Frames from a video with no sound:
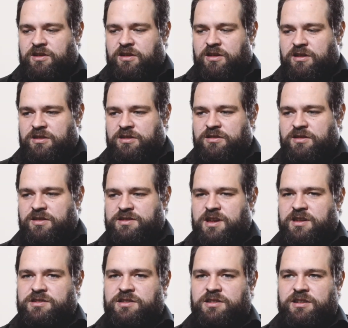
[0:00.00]
are
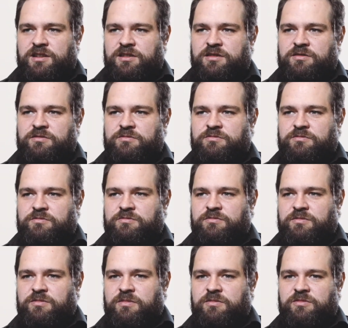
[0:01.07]
essentially
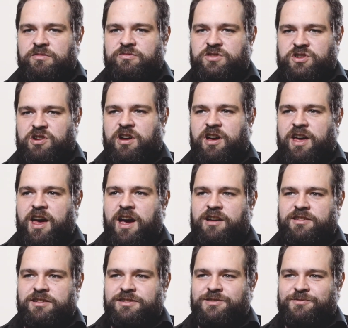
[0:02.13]
shy
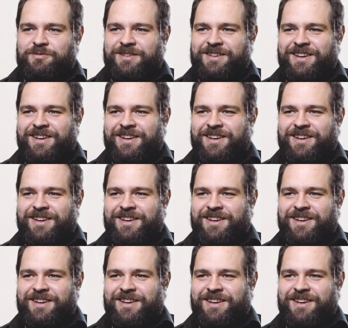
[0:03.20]
actors.